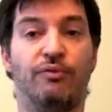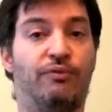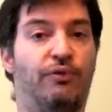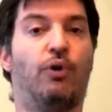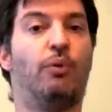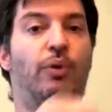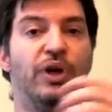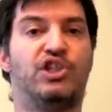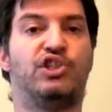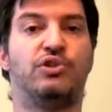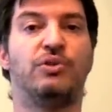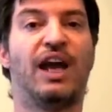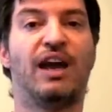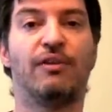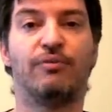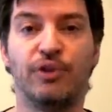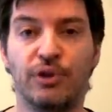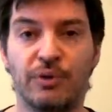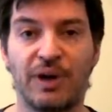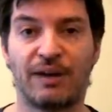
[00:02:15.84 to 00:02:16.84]
for which you
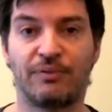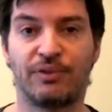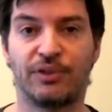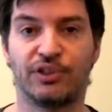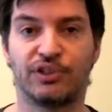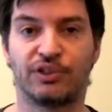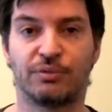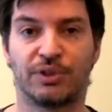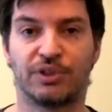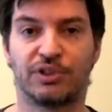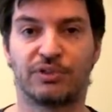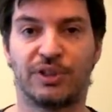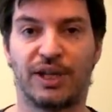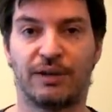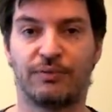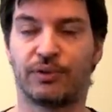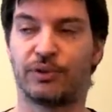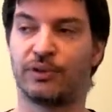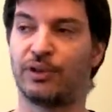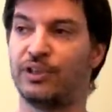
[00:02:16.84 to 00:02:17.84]
have no evidence
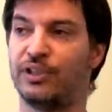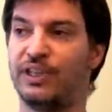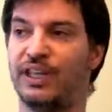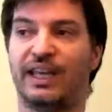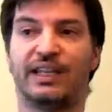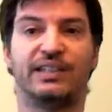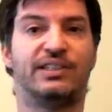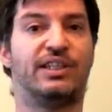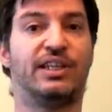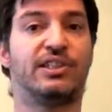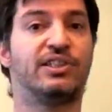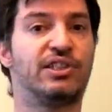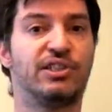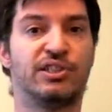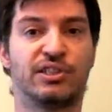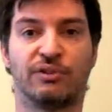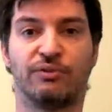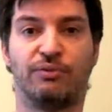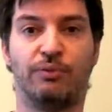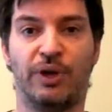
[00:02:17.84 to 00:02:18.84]
whatsoever, the
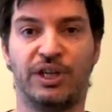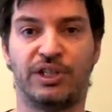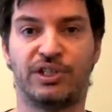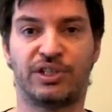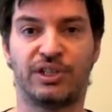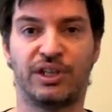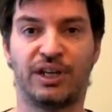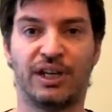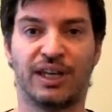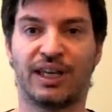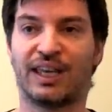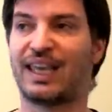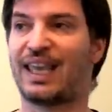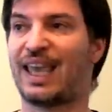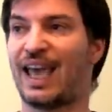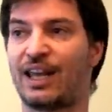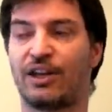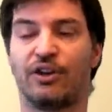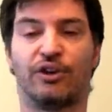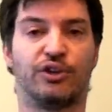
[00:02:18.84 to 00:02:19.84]
existence of which
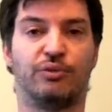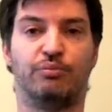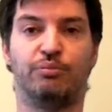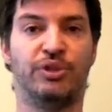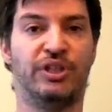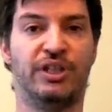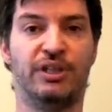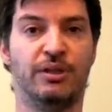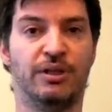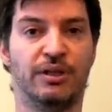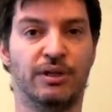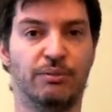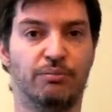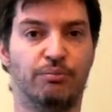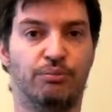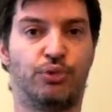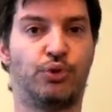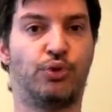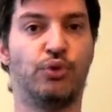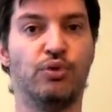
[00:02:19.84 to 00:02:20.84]
cannot be
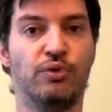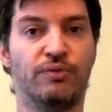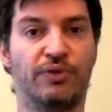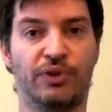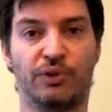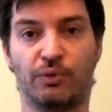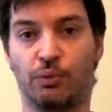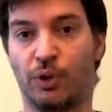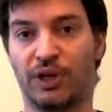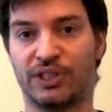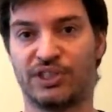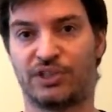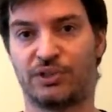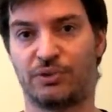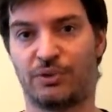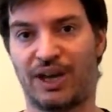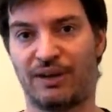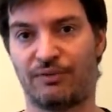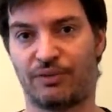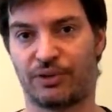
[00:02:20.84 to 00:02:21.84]
proven
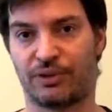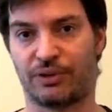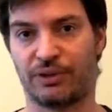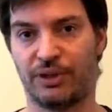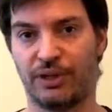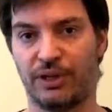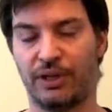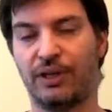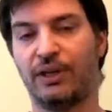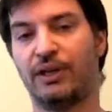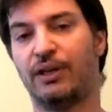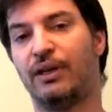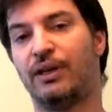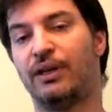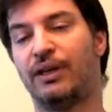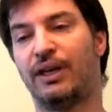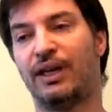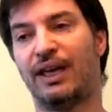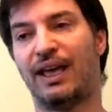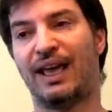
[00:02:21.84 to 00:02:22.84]
whatsoever.
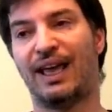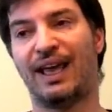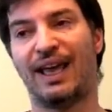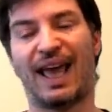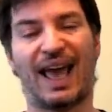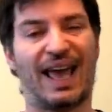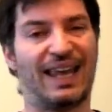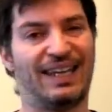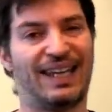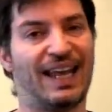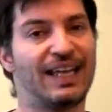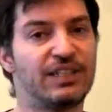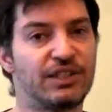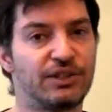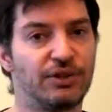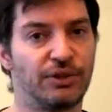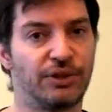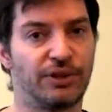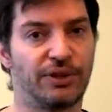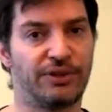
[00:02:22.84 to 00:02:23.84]
And that
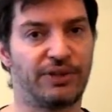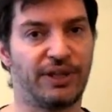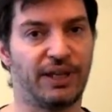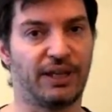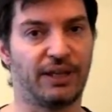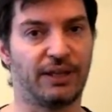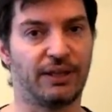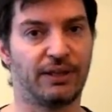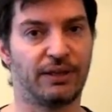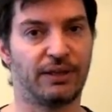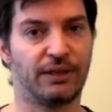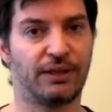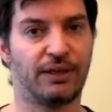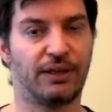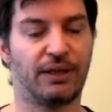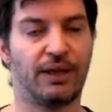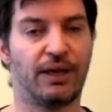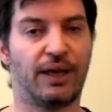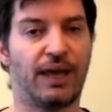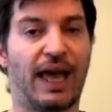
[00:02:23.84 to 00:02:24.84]
sort of thing
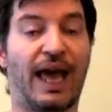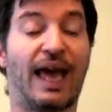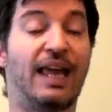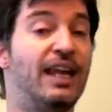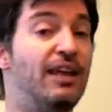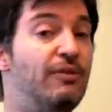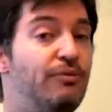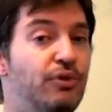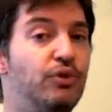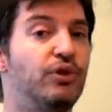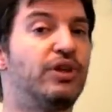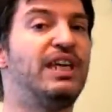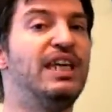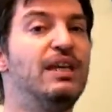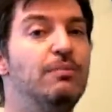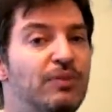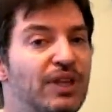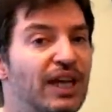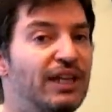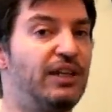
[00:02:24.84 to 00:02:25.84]
and if you
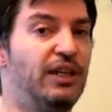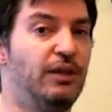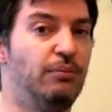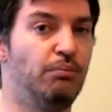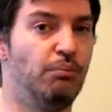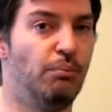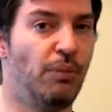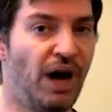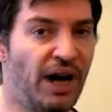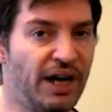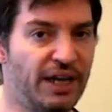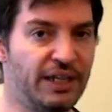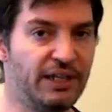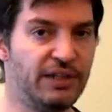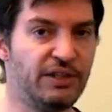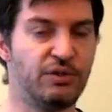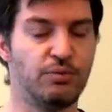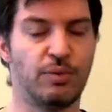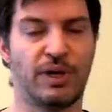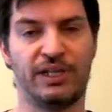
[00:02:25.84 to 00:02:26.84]
keep that in
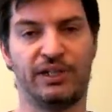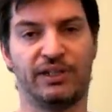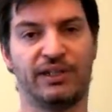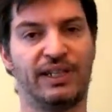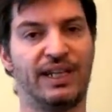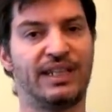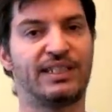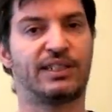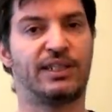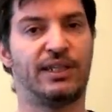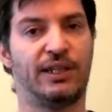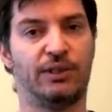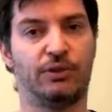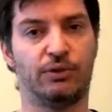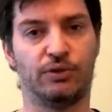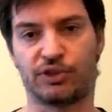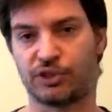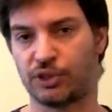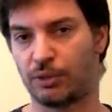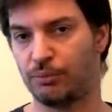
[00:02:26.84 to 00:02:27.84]
mind when you're listening
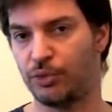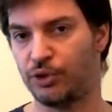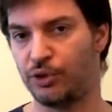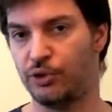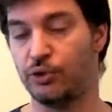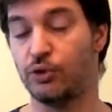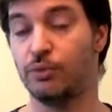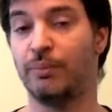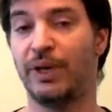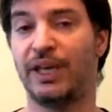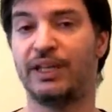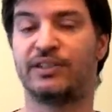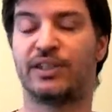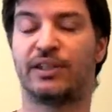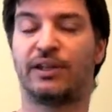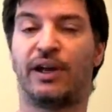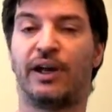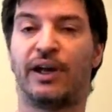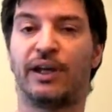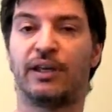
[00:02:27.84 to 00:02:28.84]
to somebody who makes
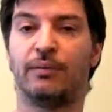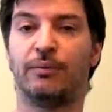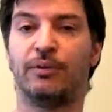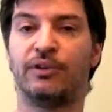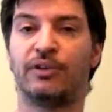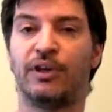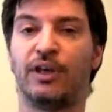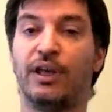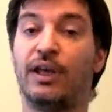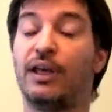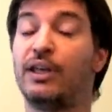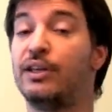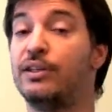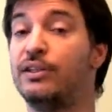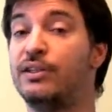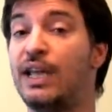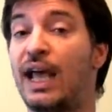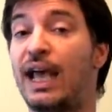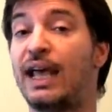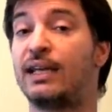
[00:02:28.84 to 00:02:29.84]
that argument,
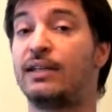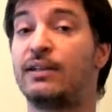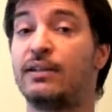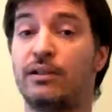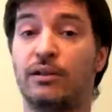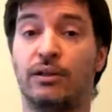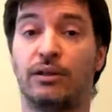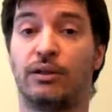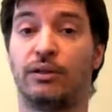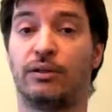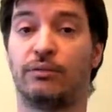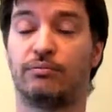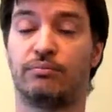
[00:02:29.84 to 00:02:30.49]
then,